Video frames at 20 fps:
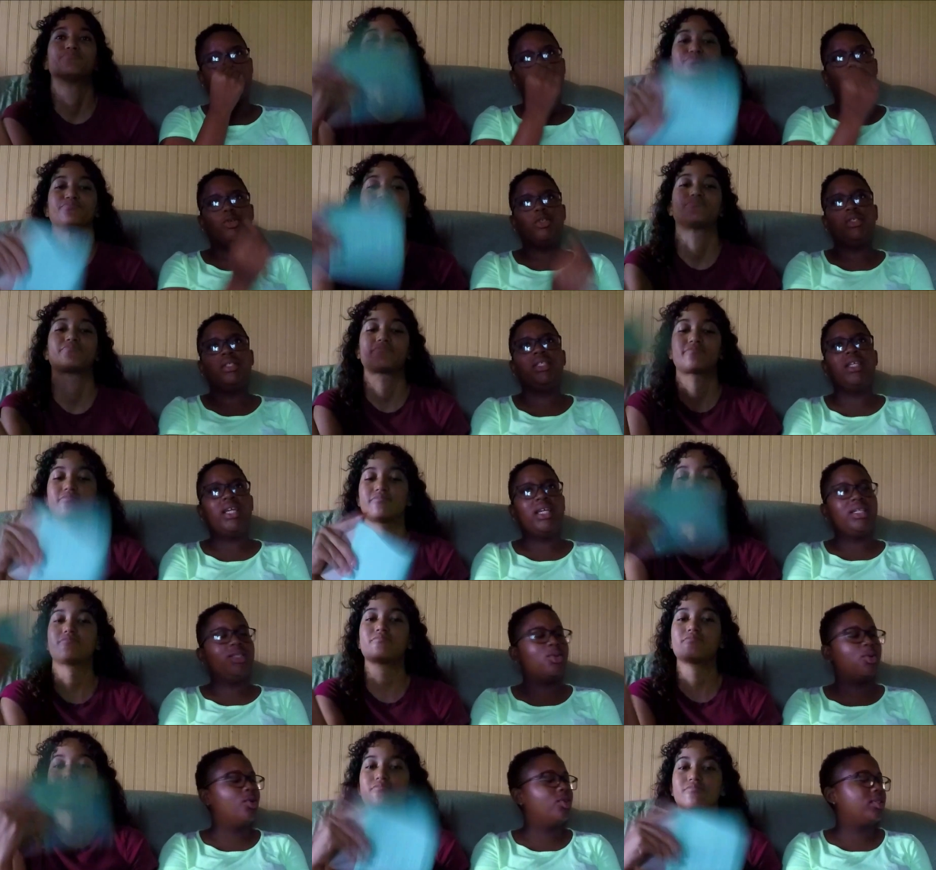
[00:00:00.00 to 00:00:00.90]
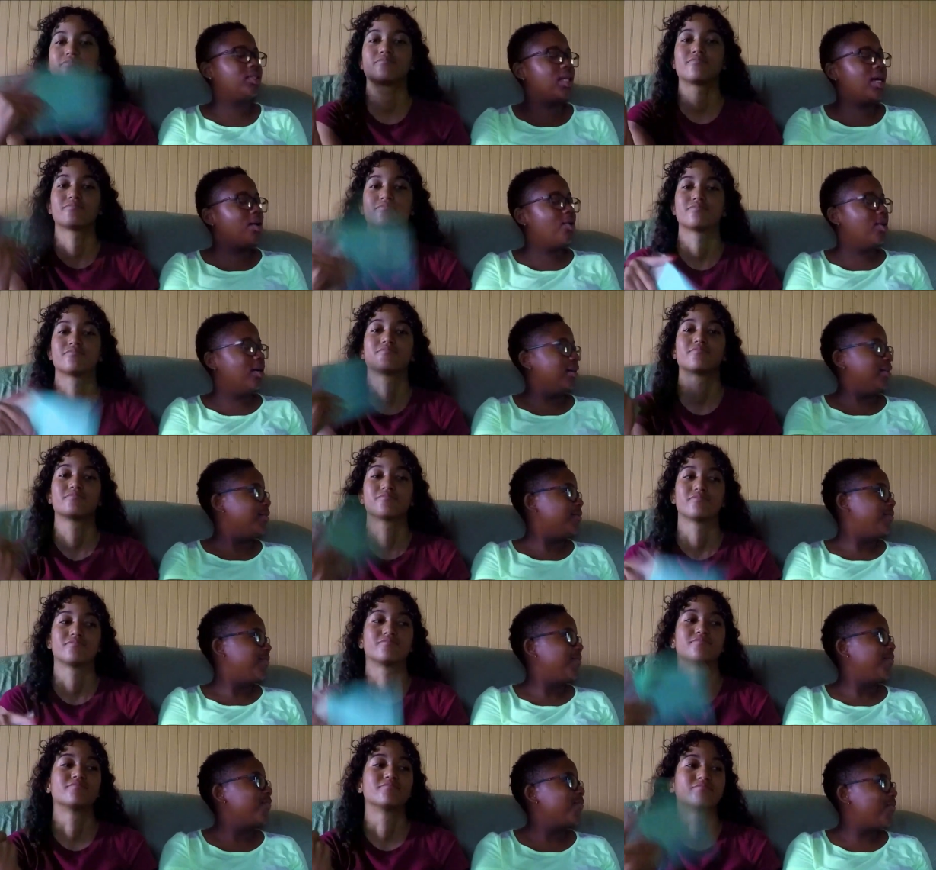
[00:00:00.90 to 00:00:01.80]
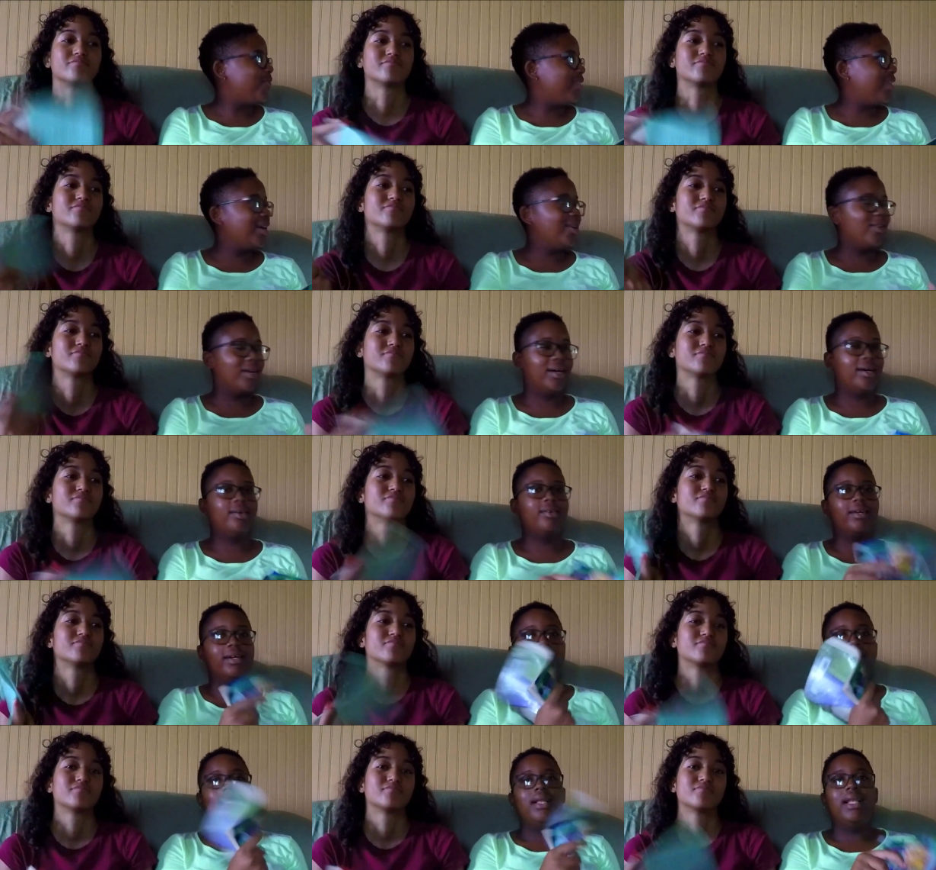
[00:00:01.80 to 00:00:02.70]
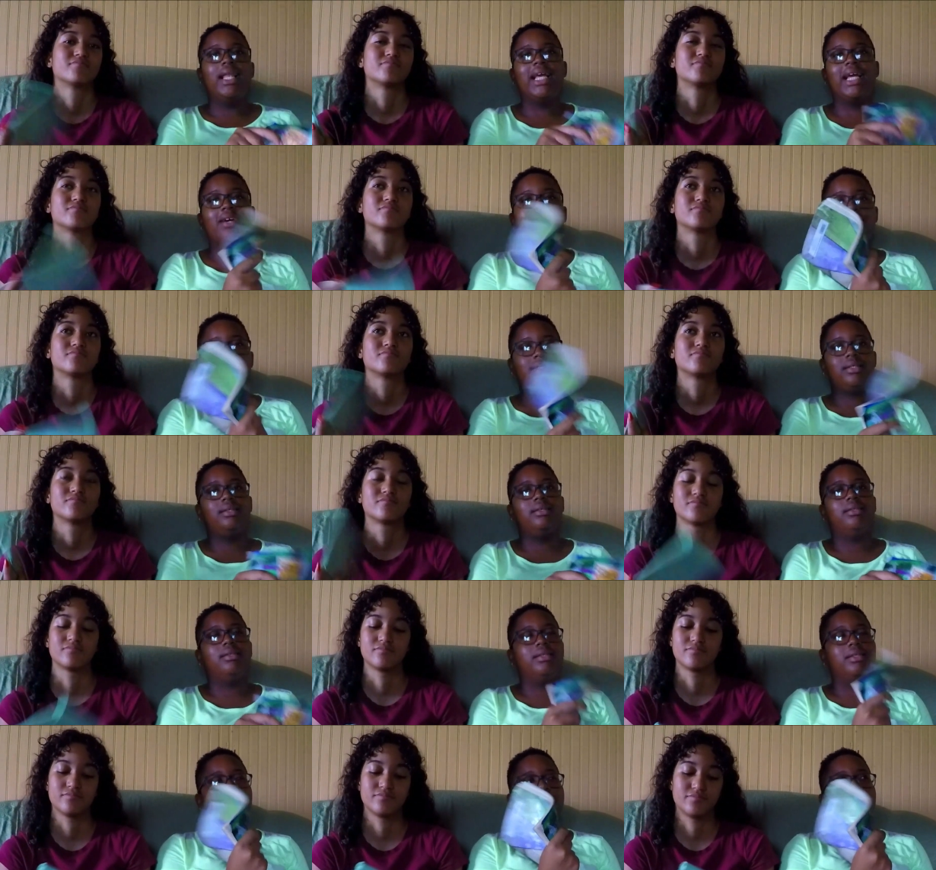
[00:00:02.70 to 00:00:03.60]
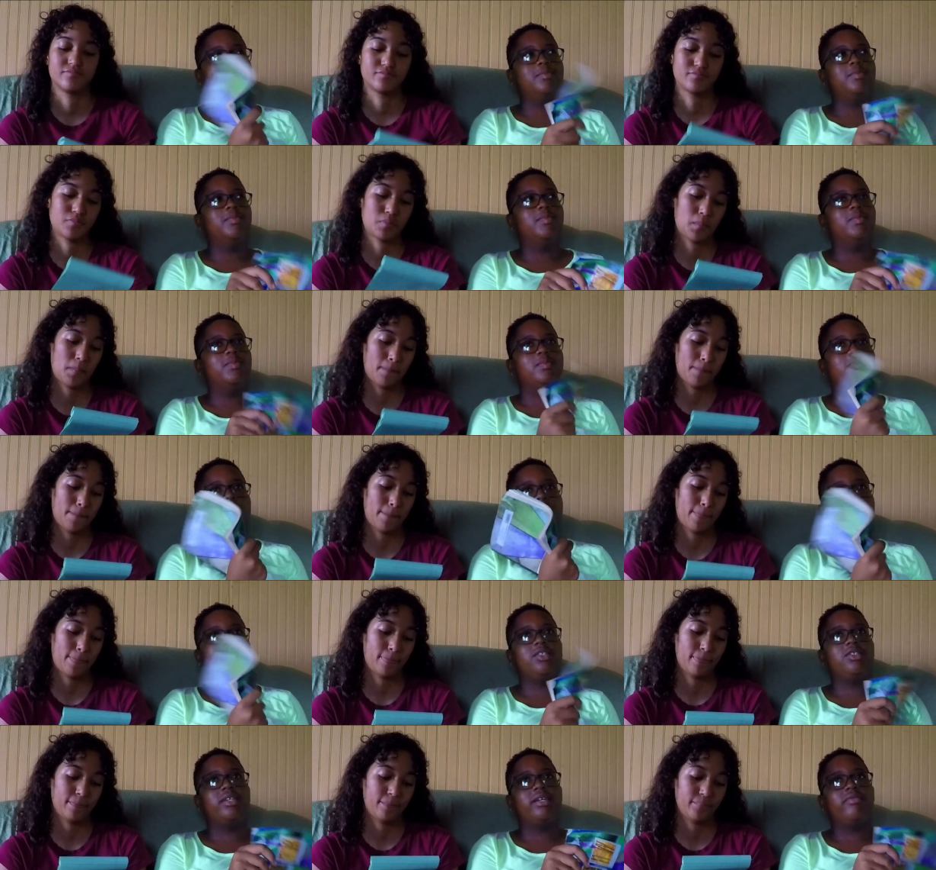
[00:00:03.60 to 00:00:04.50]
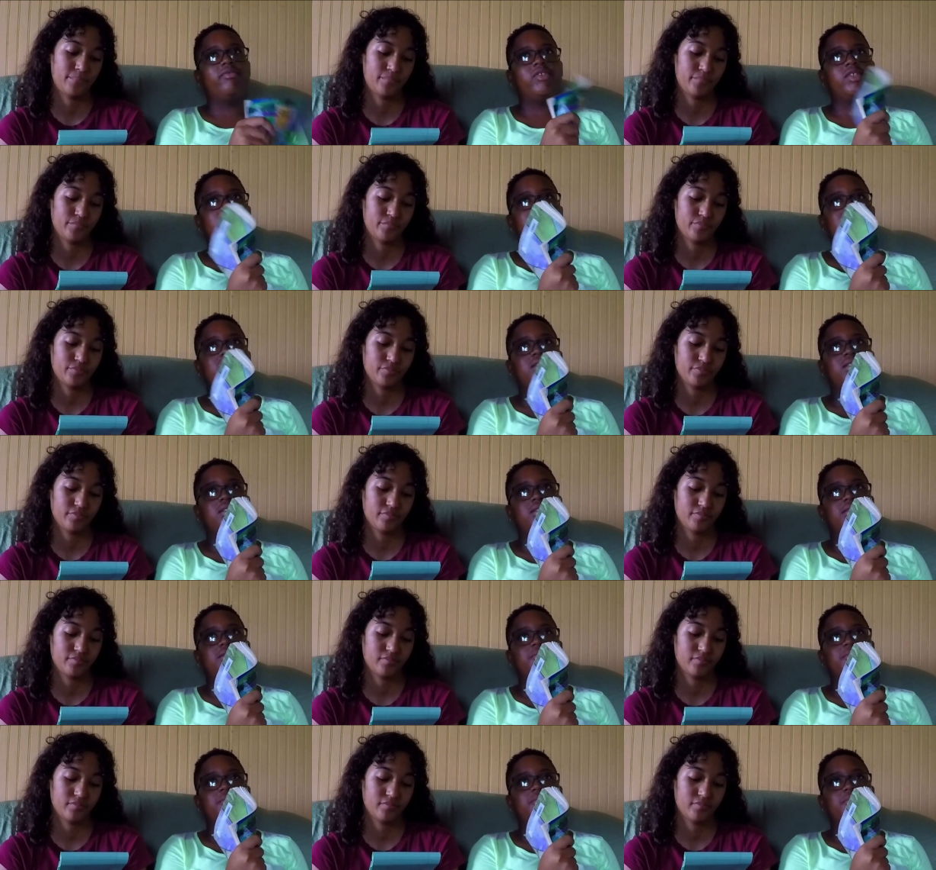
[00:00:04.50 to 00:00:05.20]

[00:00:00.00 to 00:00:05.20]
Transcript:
Speaker 1: Okay, for hour. Mm-hmm. hour, hour. Like I was saying, um, bus drivers,